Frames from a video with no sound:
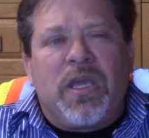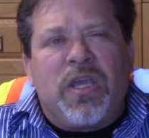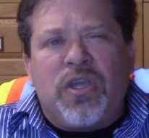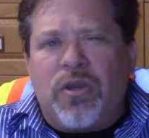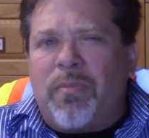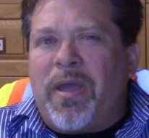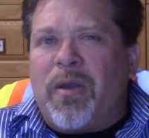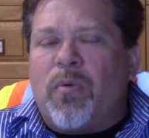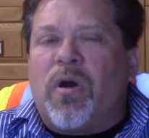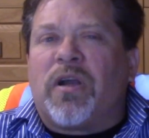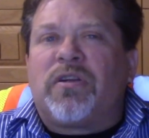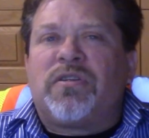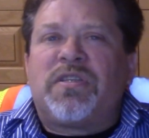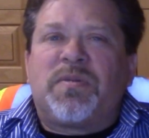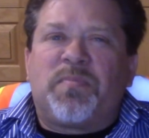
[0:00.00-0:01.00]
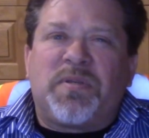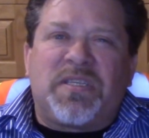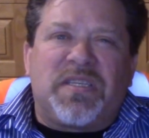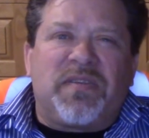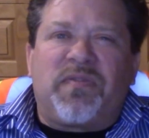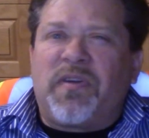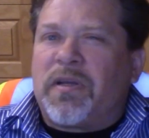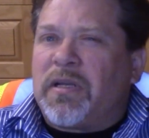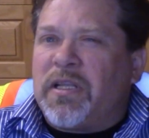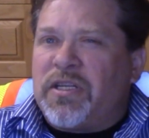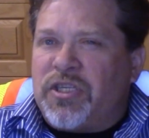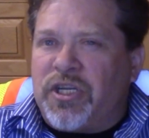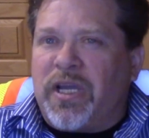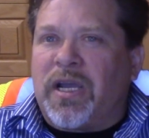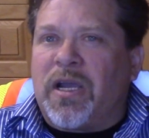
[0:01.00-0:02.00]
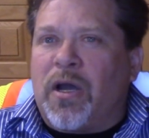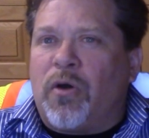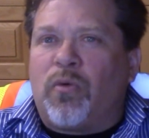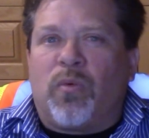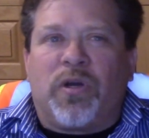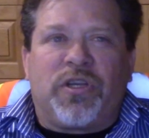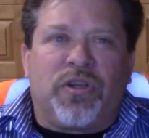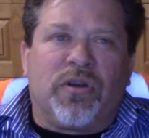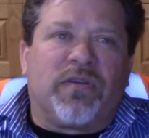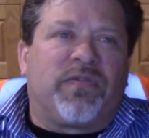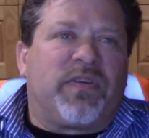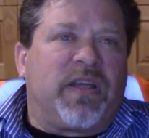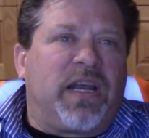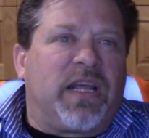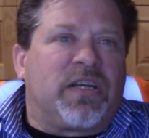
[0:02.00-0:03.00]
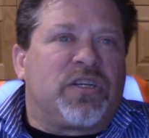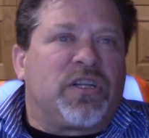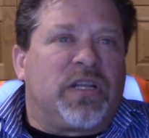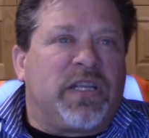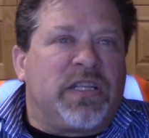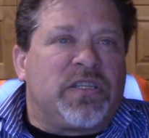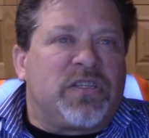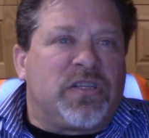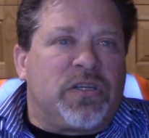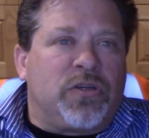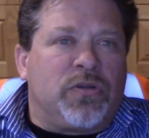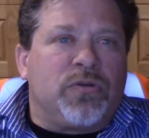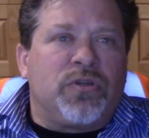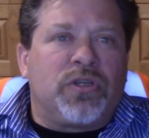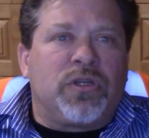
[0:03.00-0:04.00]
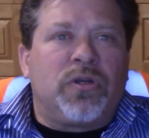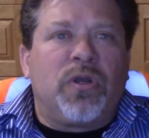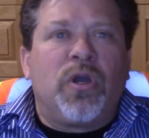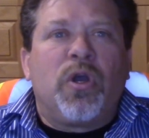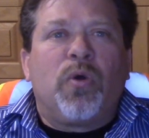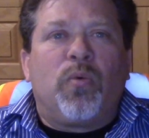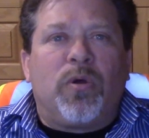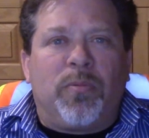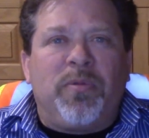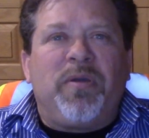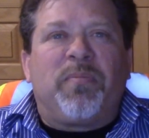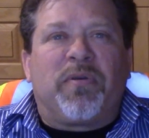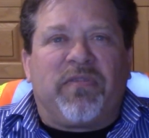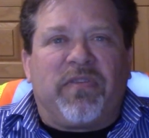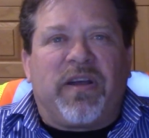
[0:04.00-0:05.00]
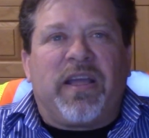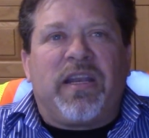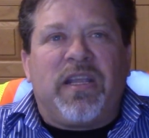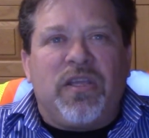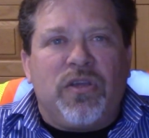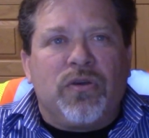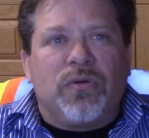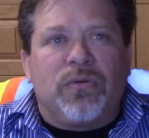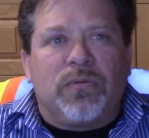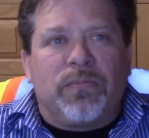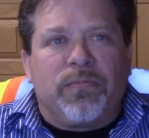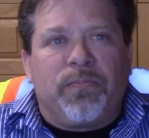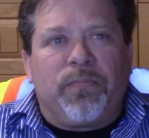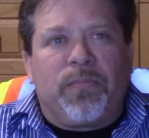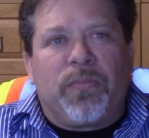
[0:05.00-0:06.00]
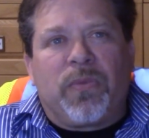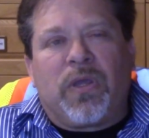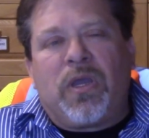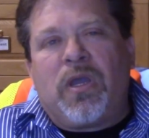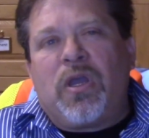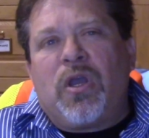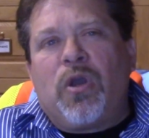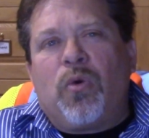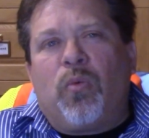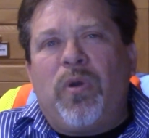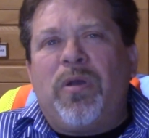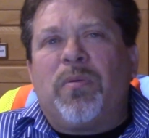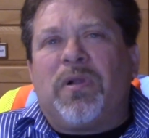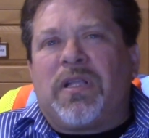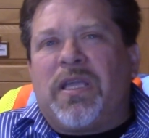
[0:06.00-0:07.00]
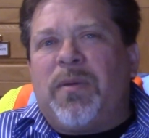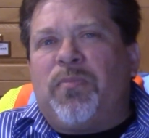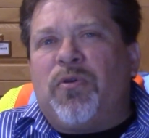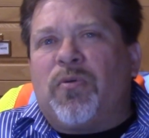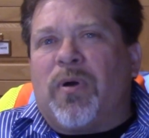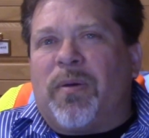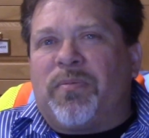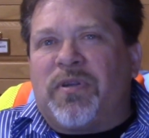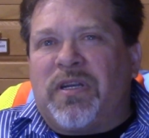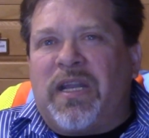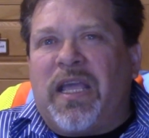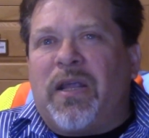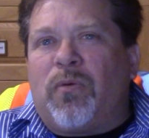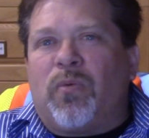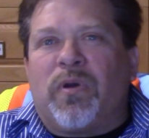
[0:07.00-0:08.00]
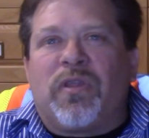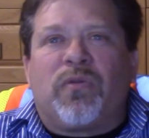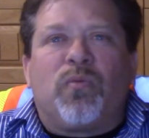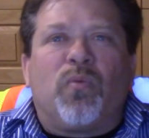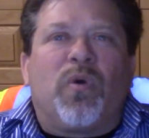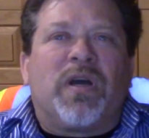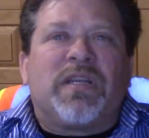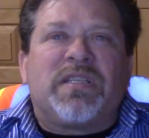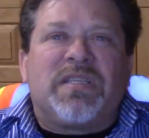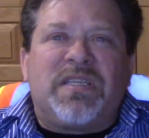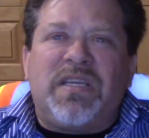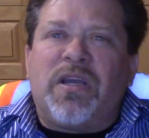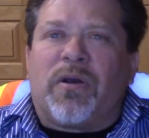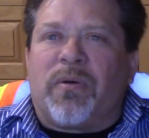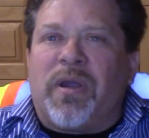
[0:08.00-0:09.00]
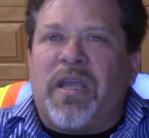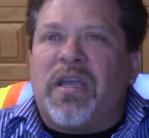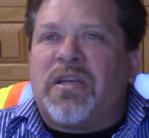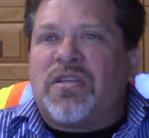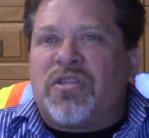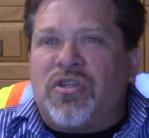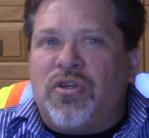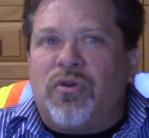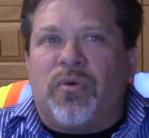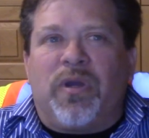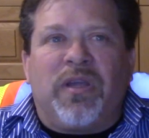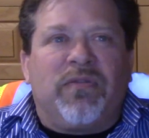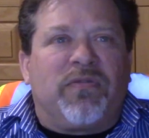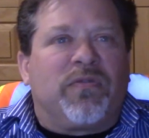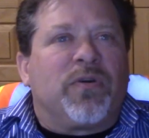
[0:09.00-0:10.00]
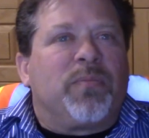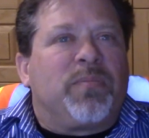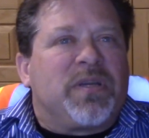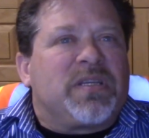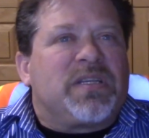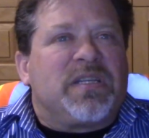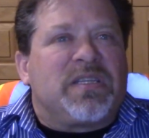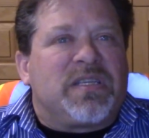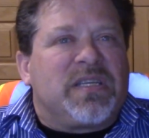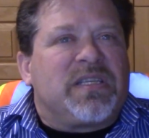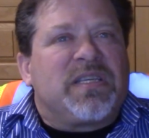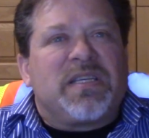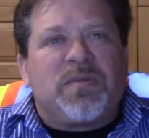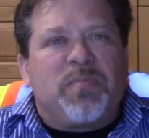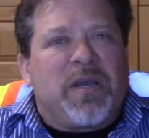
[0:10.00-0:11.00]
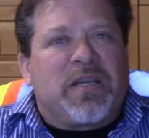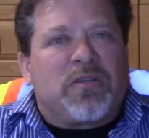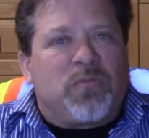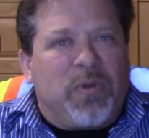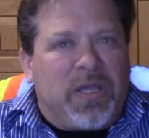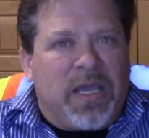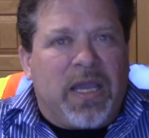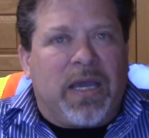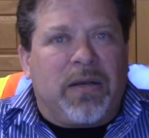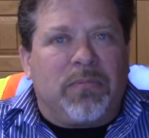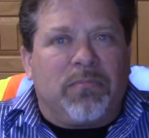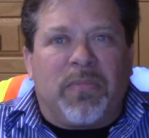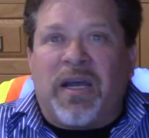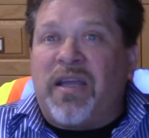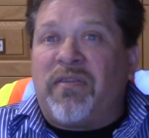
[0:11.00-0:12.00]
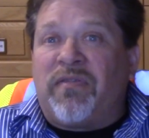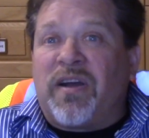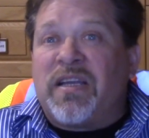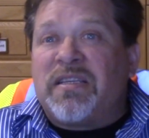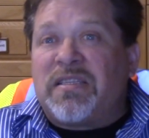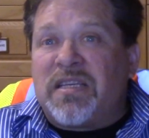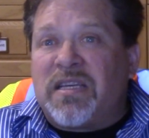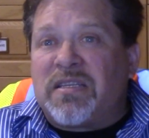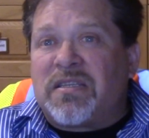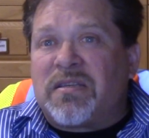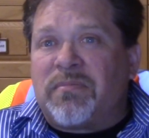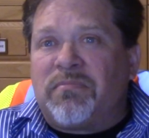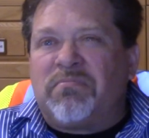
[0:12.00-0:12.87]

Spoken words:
You may want to specifically check out what your financial institution will be providing you. We will keep you up to date with what CRA is doing for businesses as best we can. My advice is,